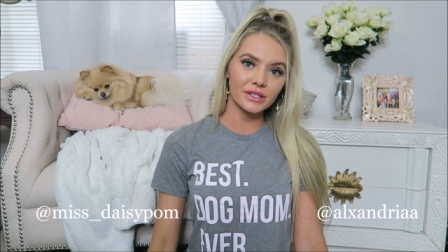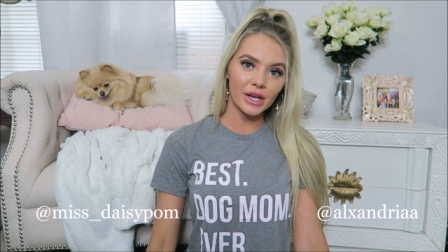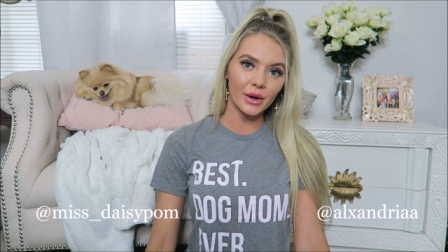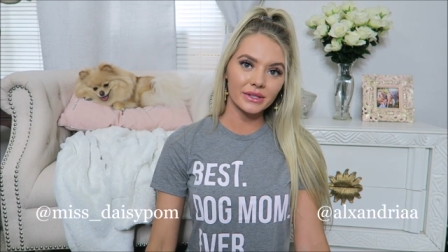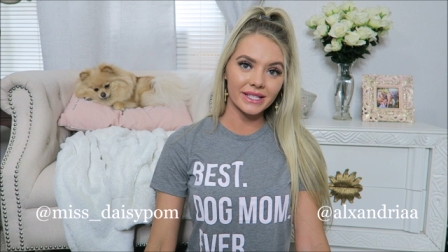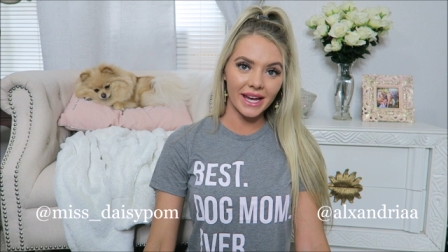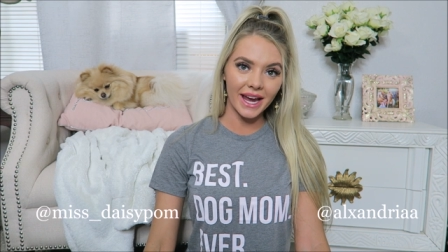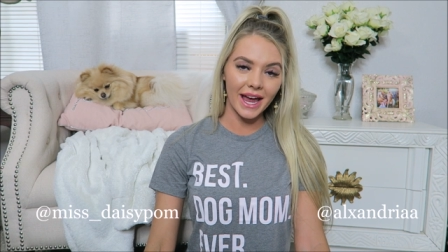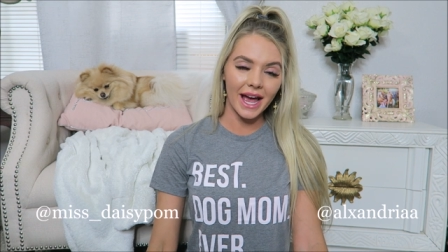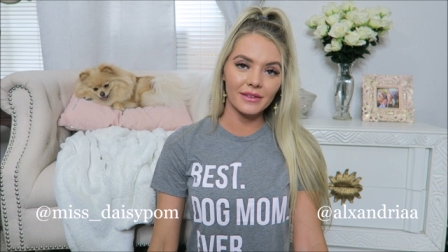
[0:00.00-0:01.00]
So
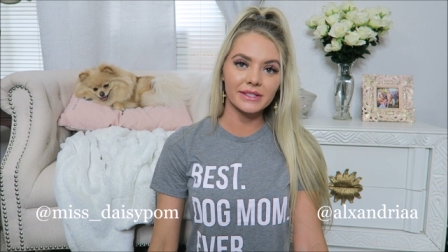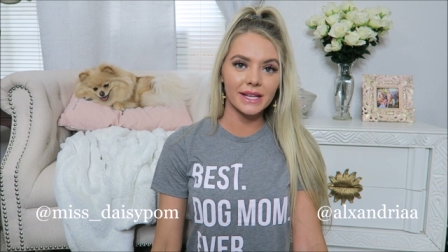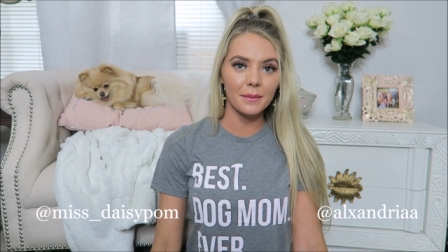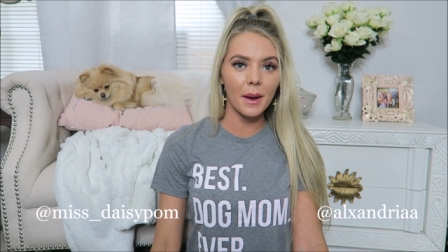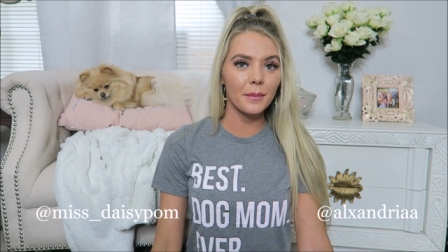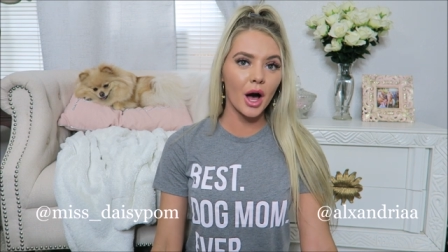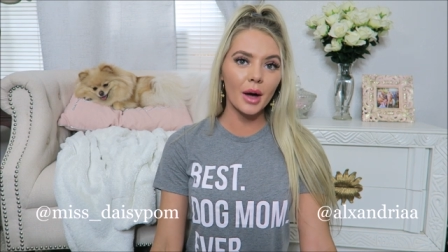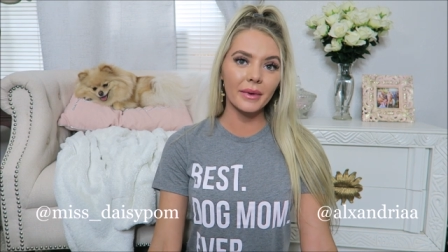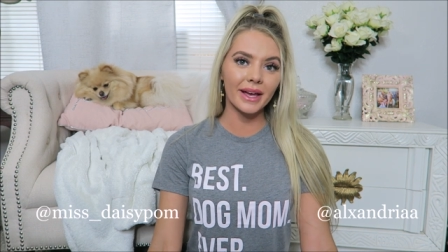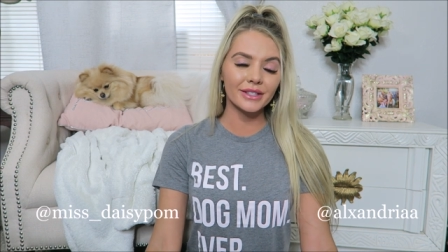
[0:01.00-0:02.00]
today I have some
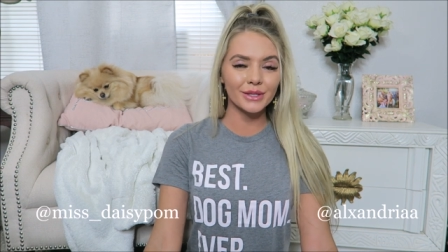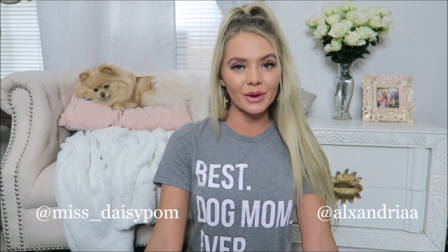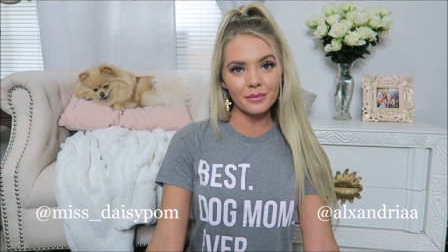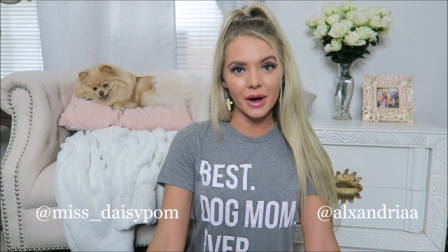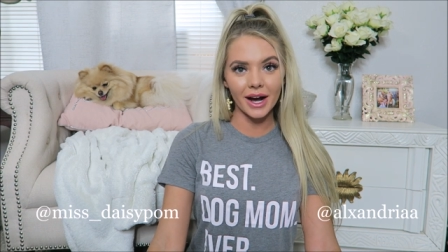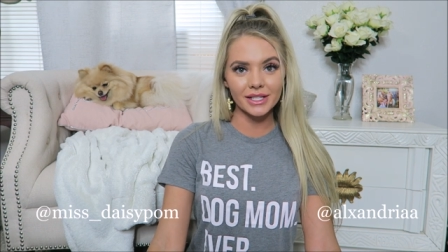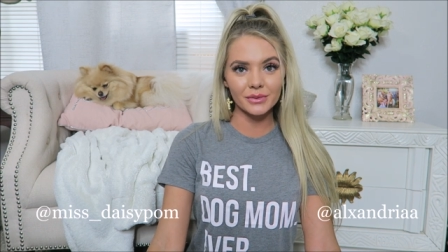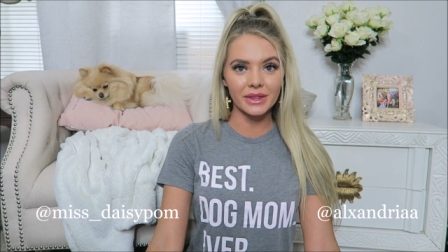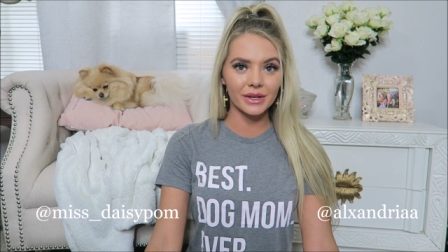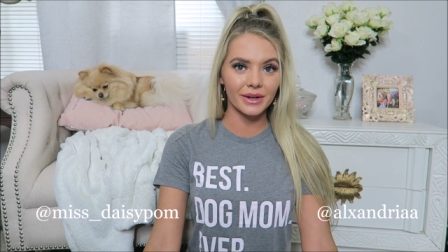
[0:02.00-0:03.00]
paw mail to
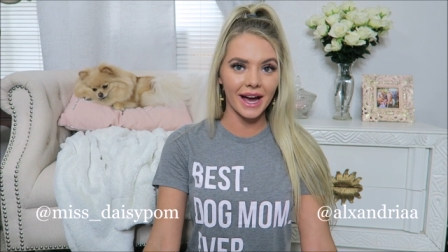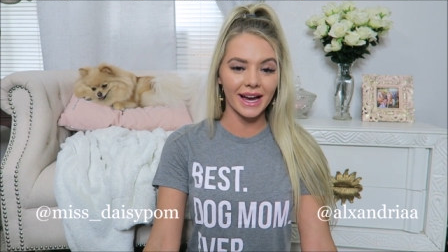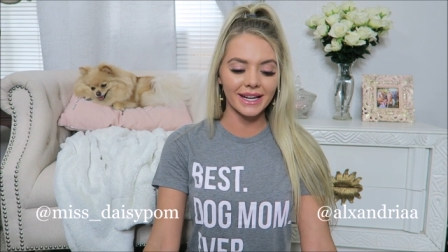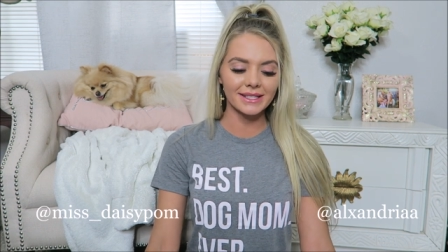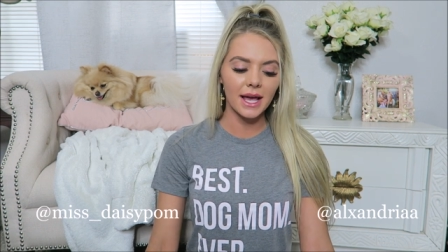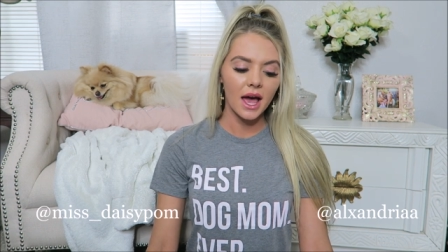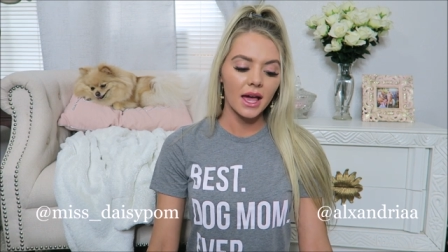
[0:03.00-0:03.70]
unbox with you guys.